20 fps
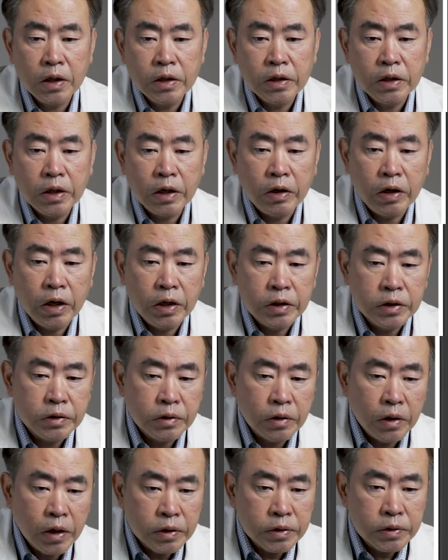Now, I
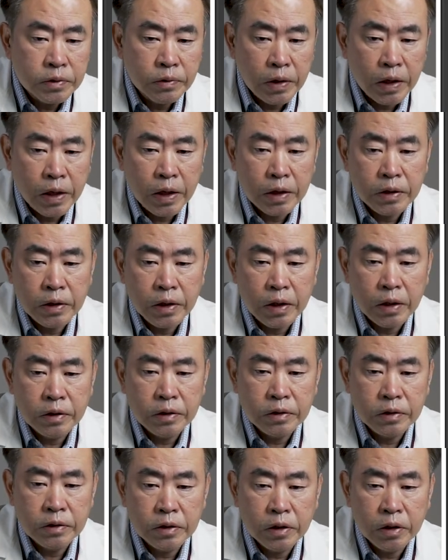should also add that
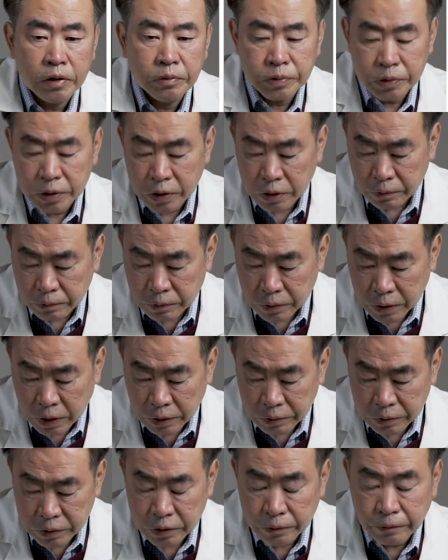in terms
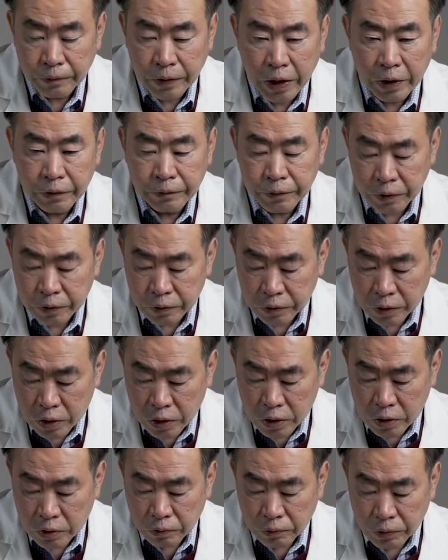of survival,
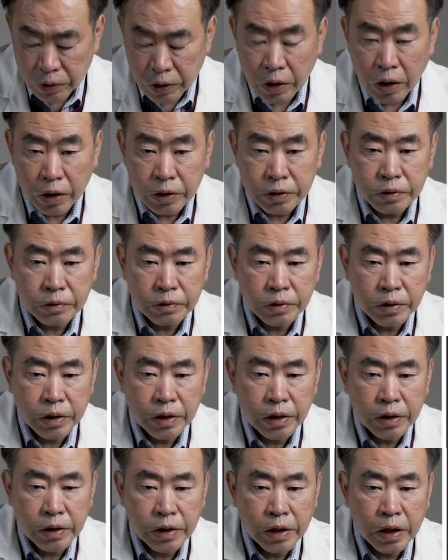we also
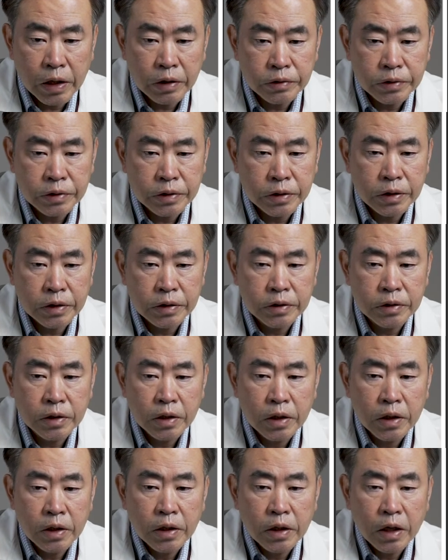did analyses
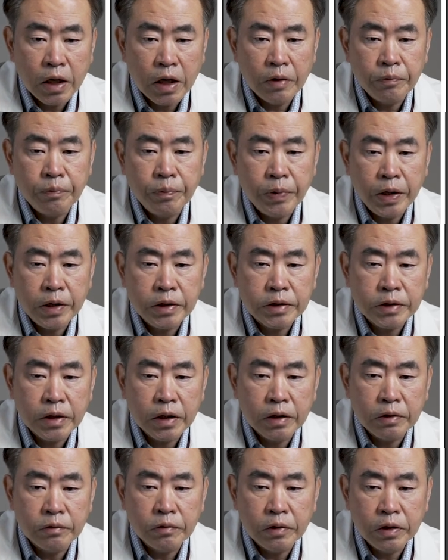based
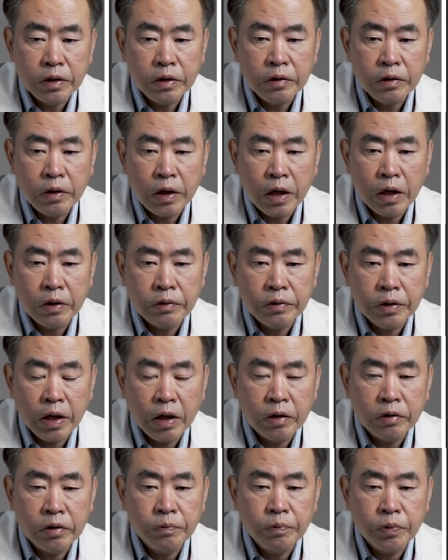on
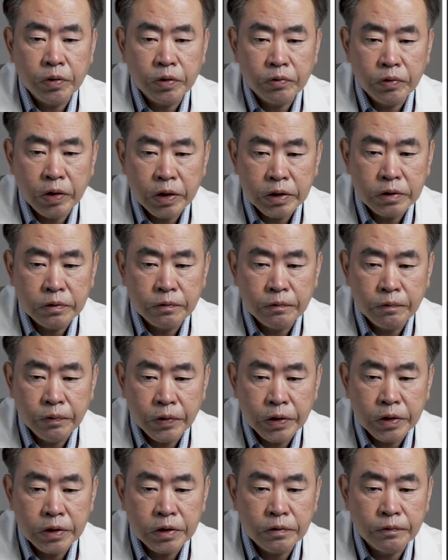not only
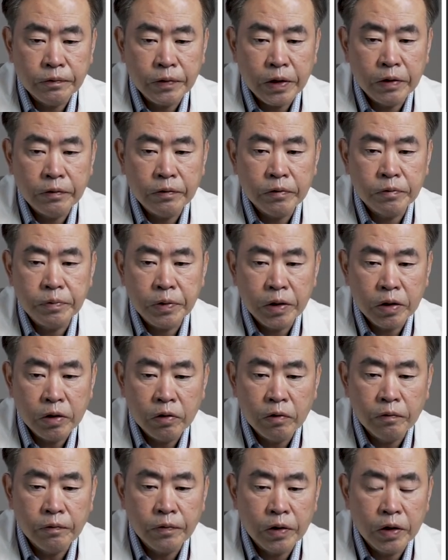progression-free survival, but
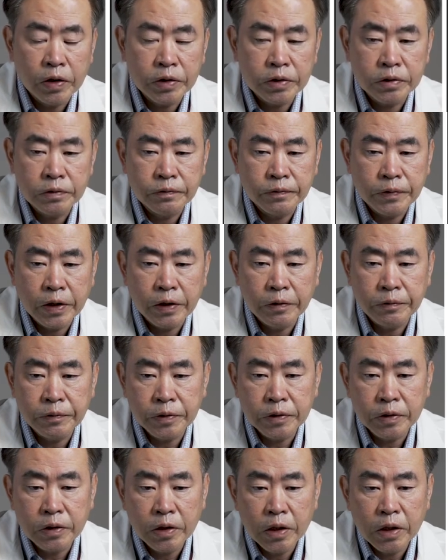overall
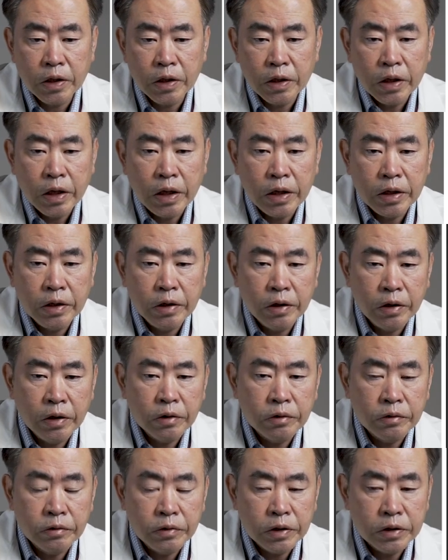survival. And
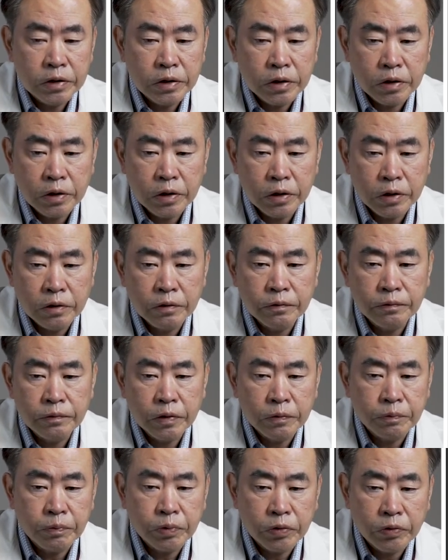here is a curve
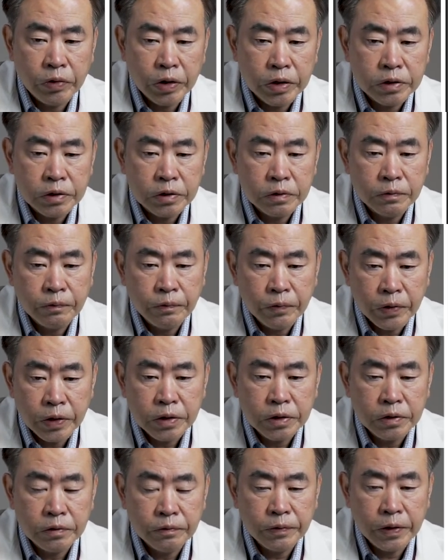of progression-free
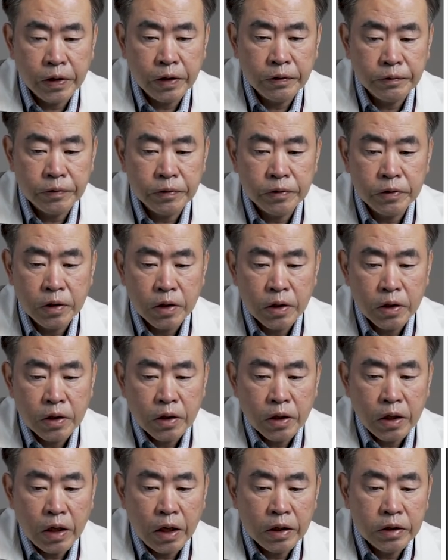survival,
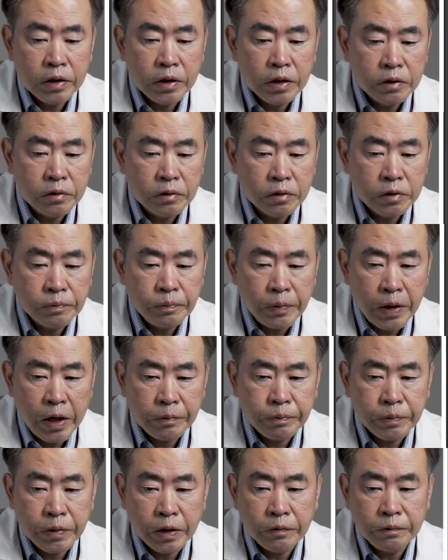and this was
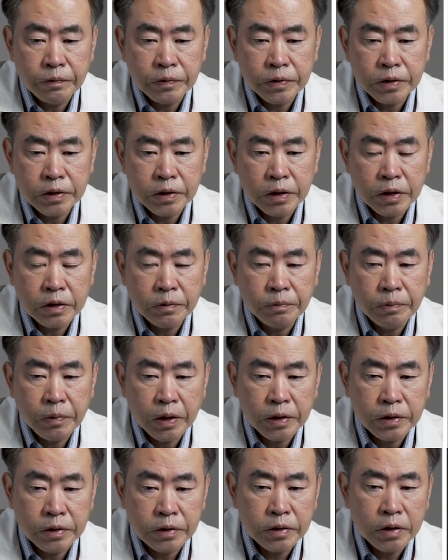mapped out for 6
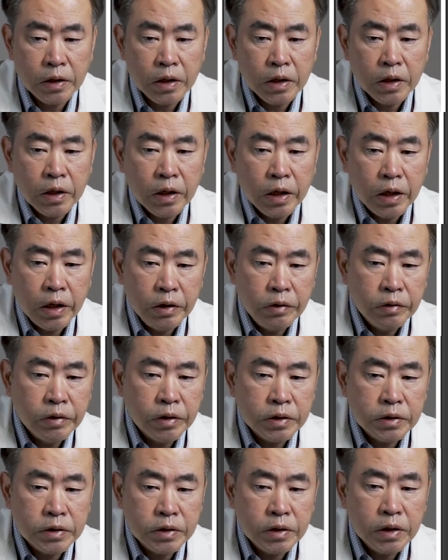months. And you
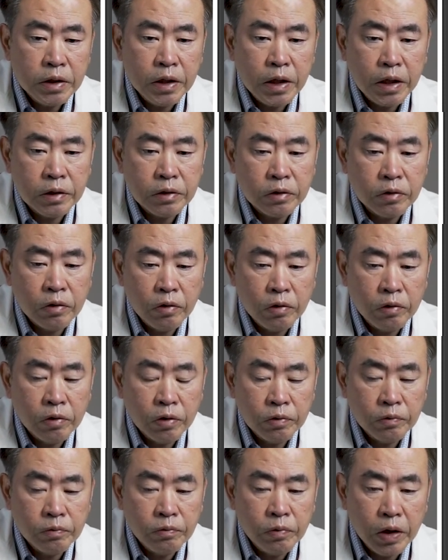can see that in
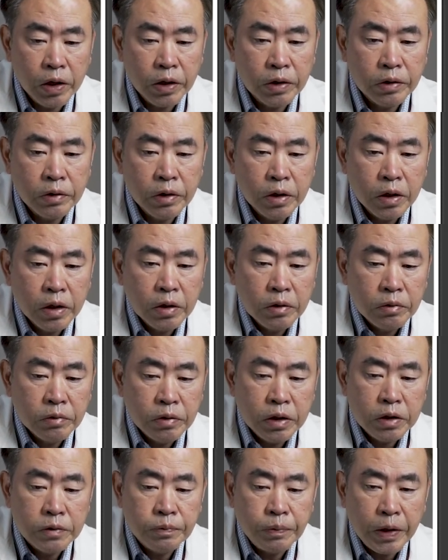cohort 1,
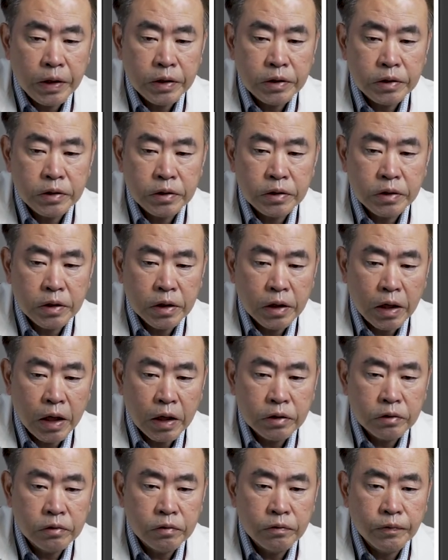these patients did
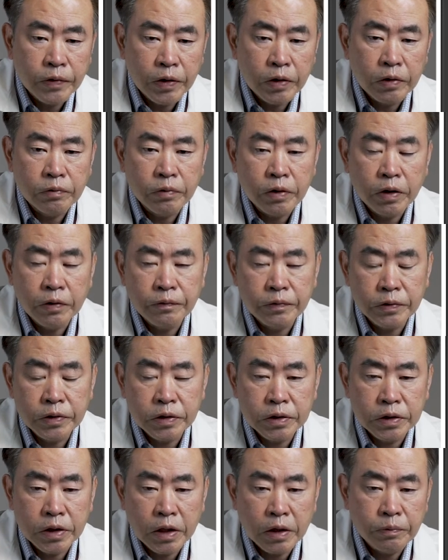not do very well from
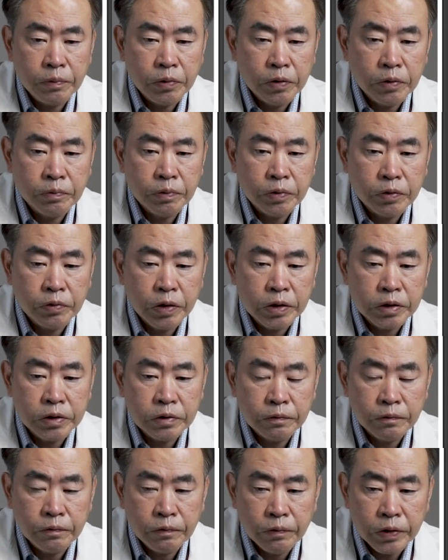the standpoint of
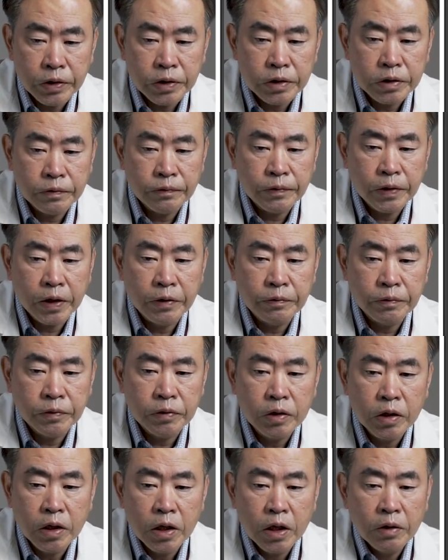progression-free
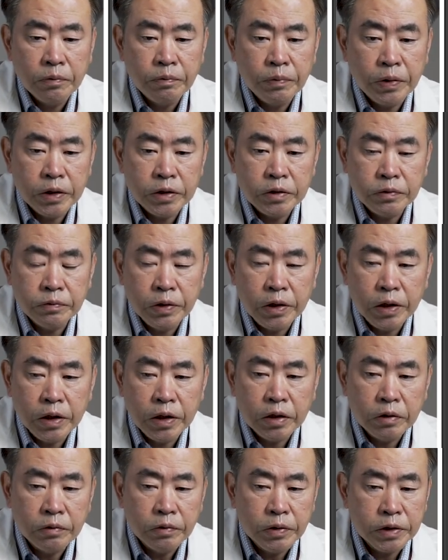survival, but as we
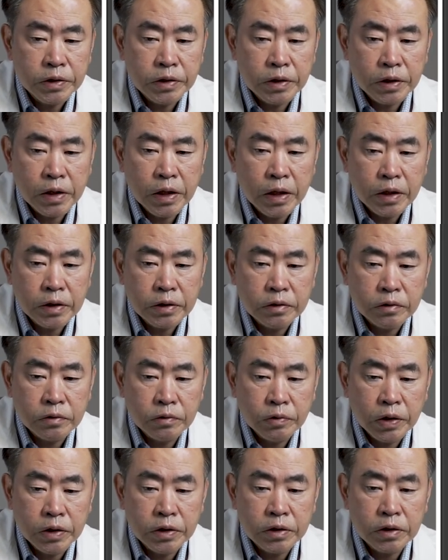increased the
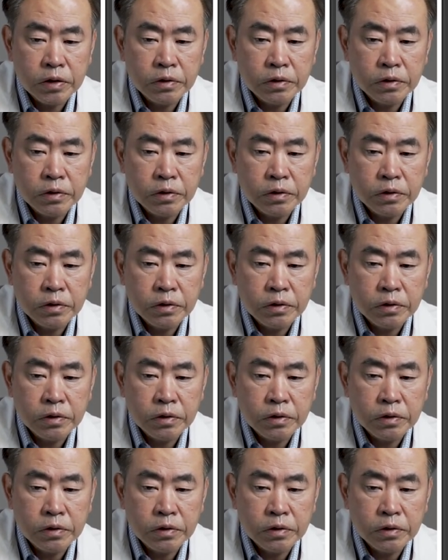concentration,